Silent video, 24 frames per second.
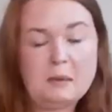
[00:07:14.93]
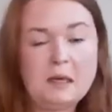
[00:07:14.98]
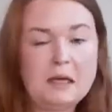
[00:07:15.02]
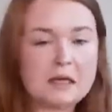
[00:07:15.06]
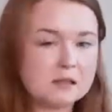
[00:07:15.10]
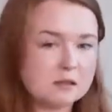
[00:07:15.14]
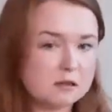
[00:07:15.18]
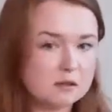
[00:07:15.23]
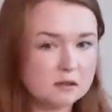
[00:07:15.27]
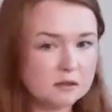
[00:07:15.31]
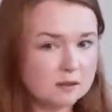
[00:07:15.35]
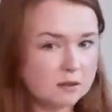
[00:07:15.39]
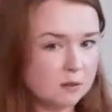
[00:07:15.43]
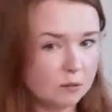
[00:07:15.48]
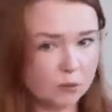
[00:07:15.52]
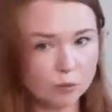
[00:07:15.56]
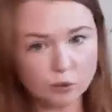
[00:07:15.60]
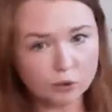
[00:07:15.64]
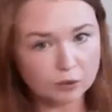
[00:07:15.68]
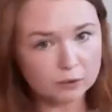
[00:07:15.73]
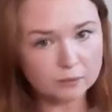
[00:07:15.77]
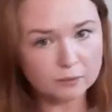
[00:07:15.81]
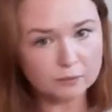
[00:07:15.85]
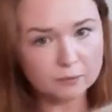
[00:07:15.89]
and wool
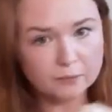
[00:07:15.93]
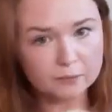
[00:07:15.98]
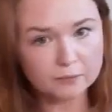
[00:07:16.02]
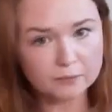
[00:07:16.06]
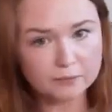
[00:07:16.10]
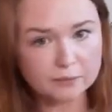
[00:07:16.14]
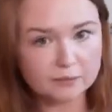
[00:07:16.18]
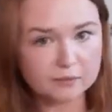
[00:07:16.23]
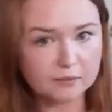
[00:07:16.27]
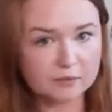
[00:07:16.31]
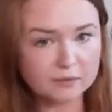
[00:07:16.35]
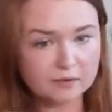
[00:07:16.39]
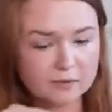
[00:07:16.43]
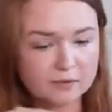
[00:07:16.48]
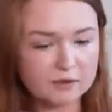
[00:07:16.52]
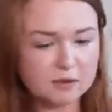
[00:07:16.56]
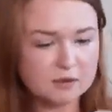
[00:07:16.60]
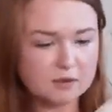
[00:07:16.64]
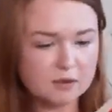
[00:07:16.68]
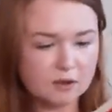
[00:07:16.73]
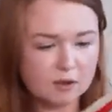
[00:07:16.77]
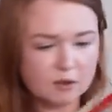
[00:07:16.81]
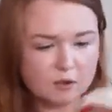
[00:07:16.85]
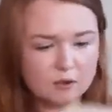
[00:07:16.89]
to
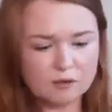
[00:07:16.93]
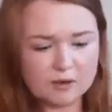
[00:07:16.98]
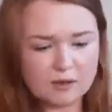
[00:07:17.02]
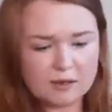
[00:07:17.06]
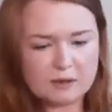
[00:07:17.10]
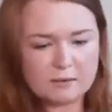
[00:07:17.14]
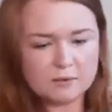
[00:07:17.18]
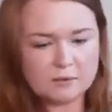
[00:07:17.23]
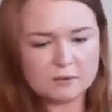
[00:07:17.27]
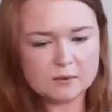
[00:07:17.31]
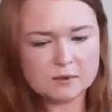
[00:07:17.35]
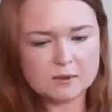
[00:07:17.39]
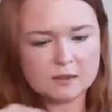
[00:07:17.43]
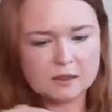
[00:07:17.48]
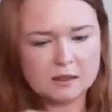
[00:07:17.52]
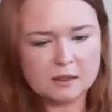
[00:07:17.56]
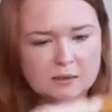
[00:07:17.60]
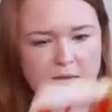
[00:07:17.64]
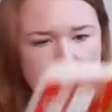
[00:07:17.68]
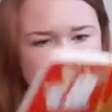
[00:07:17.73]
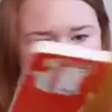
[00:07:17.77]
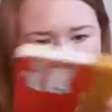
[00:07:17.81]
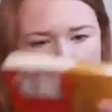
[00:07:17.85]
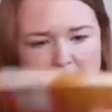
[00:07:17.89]
go around the
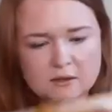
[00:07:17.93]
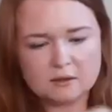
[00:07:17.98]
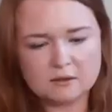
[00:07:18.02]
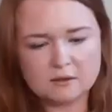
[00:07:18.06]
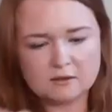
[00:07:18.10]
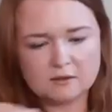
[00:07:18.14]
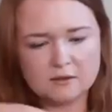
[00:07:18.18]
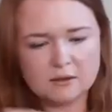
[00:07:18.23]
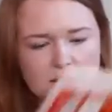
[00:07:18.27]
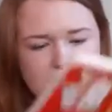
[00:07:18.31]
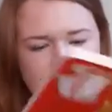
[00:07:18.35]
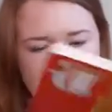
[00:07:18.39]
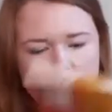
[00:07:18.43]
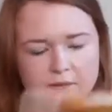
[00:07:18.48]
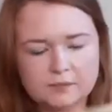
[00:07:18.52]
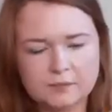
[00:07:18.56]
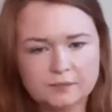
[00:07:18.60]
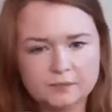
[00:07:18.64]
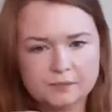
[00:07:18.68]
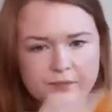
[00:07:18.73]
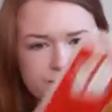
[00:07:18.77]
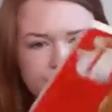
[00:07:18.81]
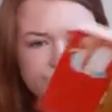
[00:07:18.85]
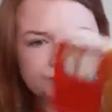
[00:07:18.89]
outside of the flower.
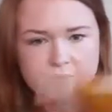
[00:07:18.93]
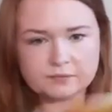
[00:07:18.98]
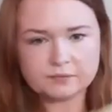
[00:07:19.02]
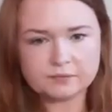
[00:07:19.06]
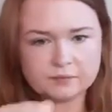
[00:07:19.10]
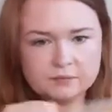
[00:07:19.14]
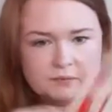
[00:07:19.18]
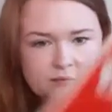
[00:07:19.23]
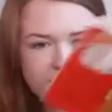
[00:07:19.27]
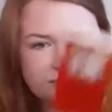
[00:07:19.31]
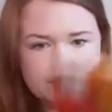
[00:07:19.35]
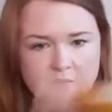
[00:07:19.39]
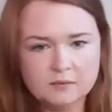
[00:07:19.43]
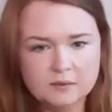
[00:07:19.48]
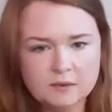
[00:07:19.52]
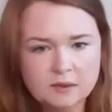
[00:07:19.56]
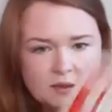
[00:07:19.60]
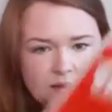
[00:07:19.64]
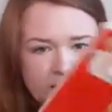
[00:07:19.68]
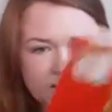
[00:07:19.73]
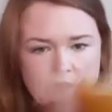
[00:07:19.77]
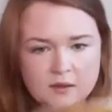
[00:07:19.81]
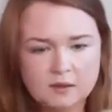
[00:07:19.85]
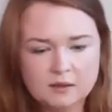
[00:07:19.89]

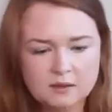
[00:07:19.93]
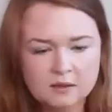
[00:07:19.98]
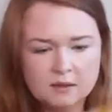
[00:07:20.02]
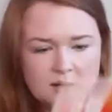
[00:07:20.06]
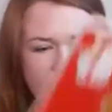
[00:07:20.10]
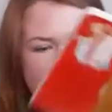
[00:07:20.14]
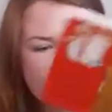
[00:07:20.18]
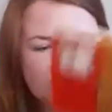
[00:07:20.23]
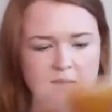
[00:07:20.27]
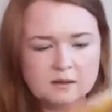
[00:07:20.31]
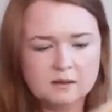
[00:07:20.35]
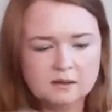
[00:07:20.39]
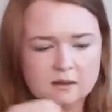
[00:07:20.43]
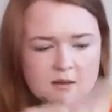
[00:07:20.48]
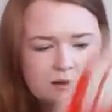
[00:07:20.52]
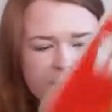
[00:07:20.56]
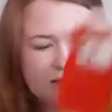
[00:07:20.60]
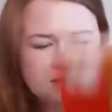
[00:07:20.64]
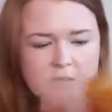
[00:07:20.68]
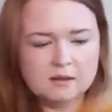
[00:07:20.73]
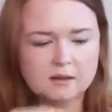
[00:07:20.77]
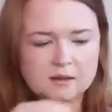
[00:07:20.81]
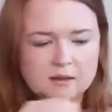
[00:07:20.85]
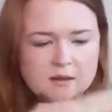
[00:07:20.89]

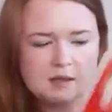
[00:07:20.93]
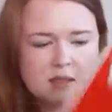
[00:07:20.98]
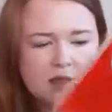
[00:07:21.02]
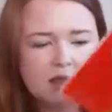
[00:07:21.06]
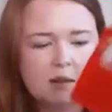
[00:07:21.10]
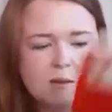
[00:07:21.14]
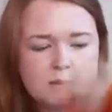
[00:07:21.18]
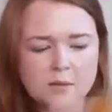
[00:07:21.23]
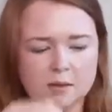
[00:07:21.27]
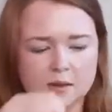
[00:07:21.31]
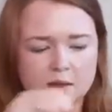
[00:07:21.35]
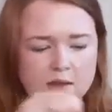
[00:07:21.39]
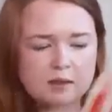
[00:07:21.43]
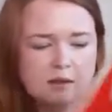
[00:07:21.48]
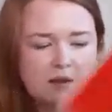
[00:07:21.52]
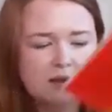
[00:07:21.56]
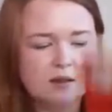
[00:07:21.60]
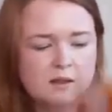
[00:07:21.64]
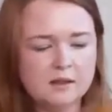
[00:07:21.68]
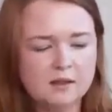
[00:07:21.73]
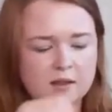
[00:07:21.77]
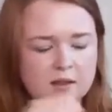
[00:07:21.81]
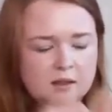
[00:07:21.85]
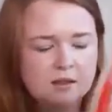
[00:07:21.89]
Let's keep
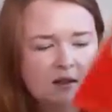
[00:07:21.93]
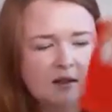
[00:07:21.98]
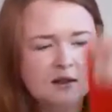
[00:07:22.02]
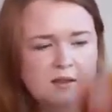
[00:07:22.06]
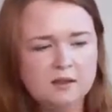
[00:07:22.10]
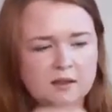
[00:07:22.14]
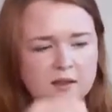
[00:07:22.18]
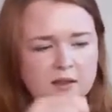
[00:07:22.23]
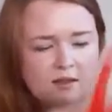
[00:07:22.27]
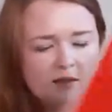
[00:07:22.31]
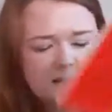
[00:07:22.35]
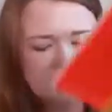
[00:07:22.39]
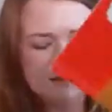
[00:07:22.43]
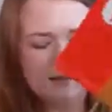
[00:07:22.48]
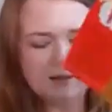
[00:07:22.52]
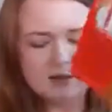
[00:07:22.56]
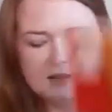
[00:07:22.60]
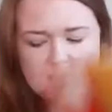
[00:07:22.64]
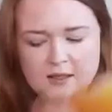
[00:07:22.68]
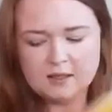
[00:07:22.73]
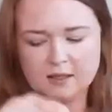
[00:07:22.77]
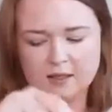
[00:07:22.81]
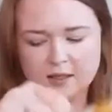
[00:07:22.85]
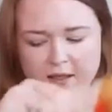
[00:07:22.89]

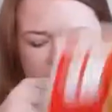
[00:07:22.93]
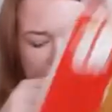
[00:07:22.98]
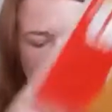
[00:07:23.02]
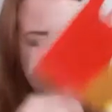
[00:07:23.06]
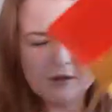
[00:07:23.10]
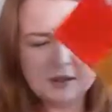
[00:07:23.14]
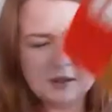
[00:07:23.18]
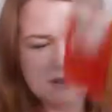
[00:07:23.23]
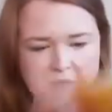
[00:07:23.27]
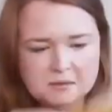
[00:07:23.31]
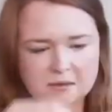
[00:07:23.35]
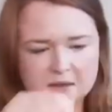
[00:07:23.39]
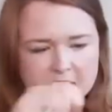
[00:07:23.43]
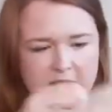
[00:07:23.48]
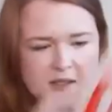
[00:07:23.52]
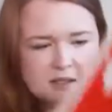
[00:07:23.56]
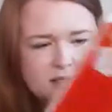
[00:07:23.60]
turning it round.